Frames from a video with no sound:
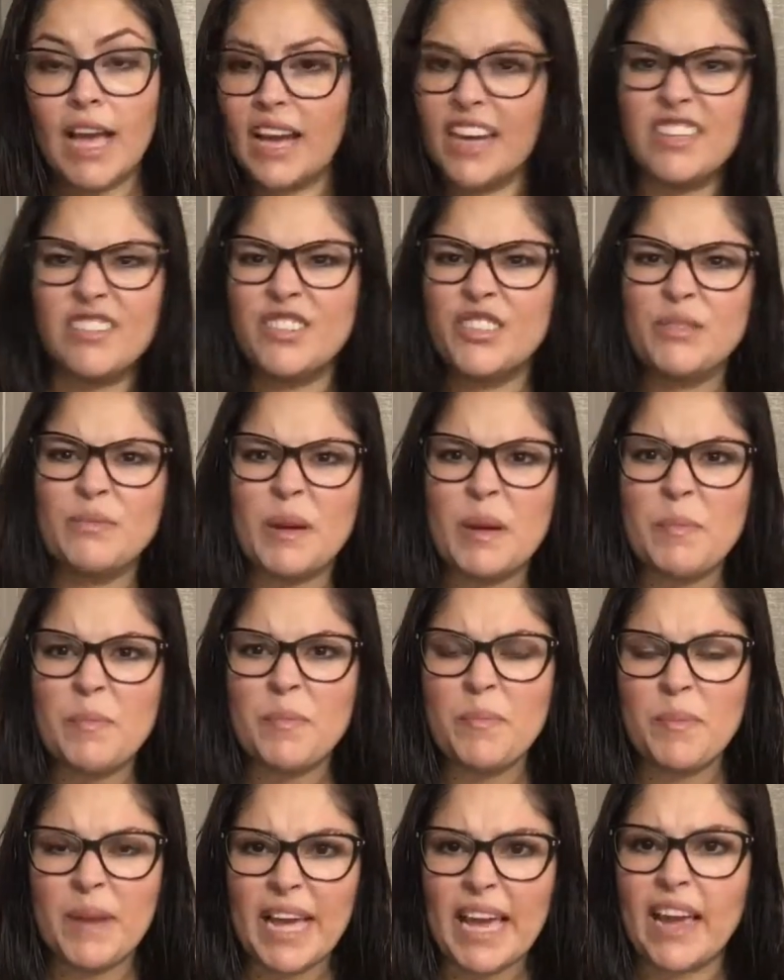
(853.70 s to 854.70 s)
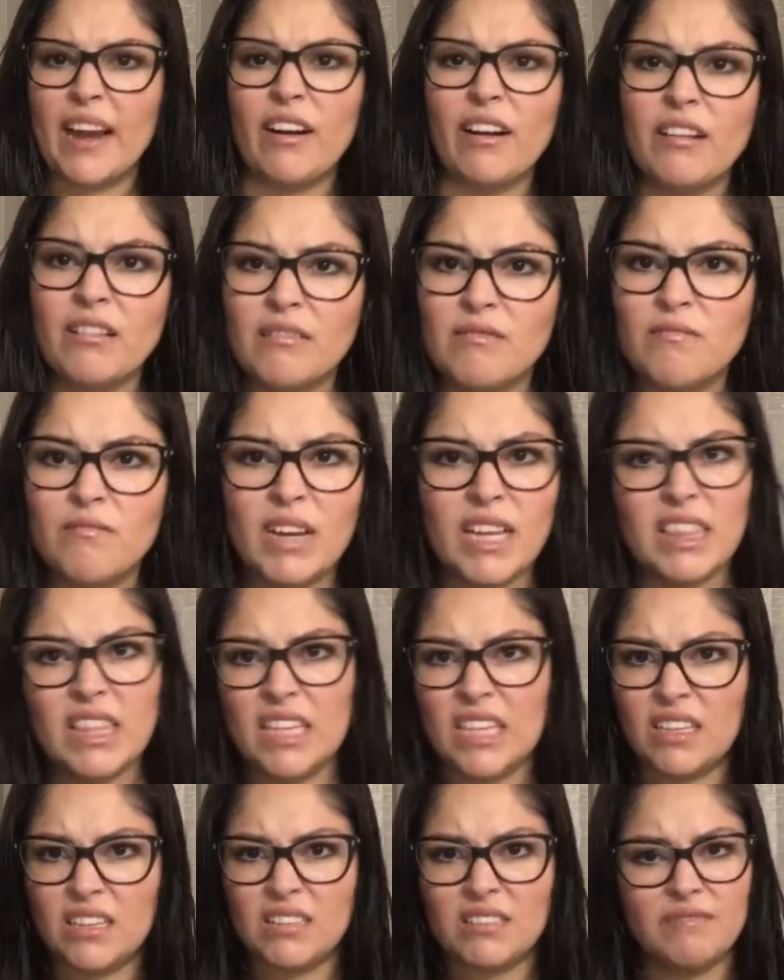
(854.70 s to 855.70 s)
I don't do my hair. I
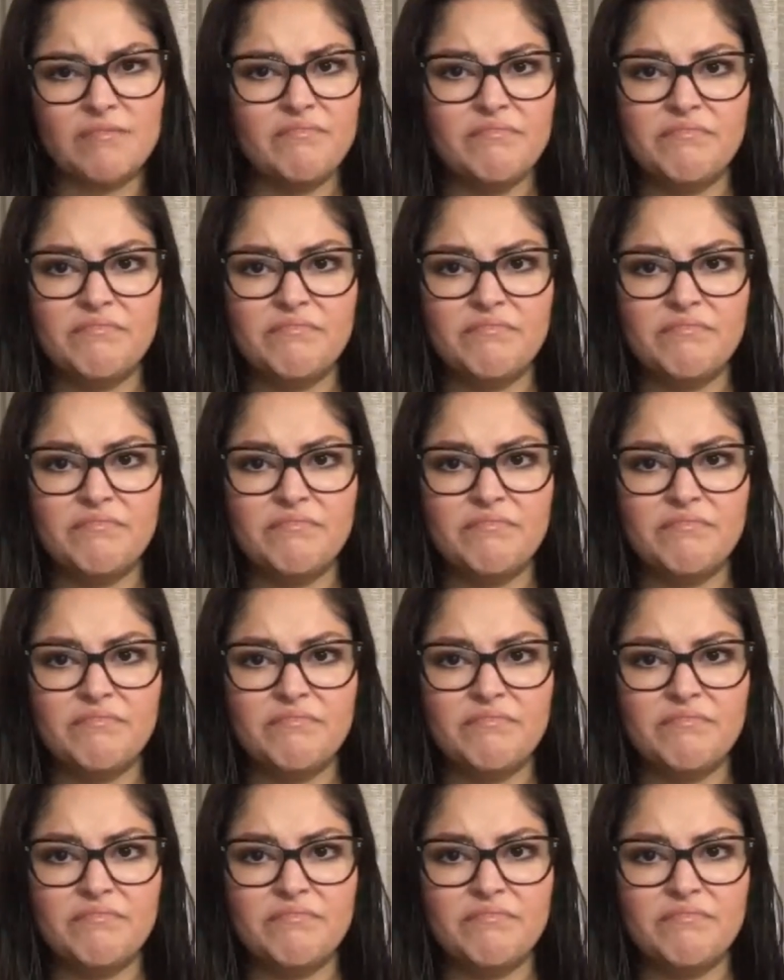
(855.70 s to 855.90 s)
think